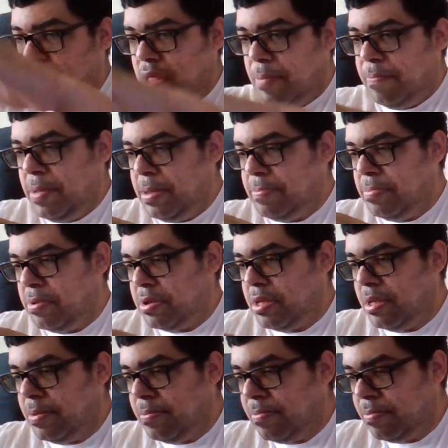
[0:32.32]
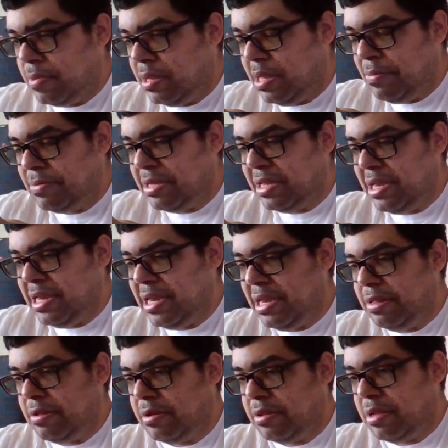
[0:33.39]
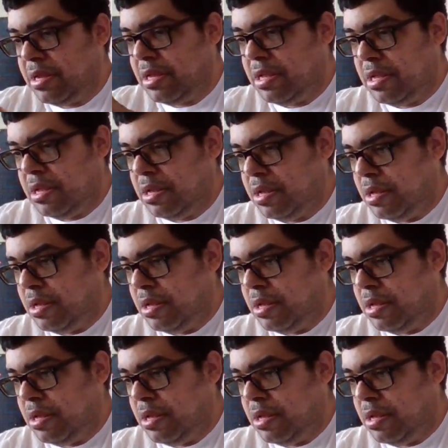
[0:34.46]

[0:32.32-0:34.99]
This is a big book. Let's see what the CD look like.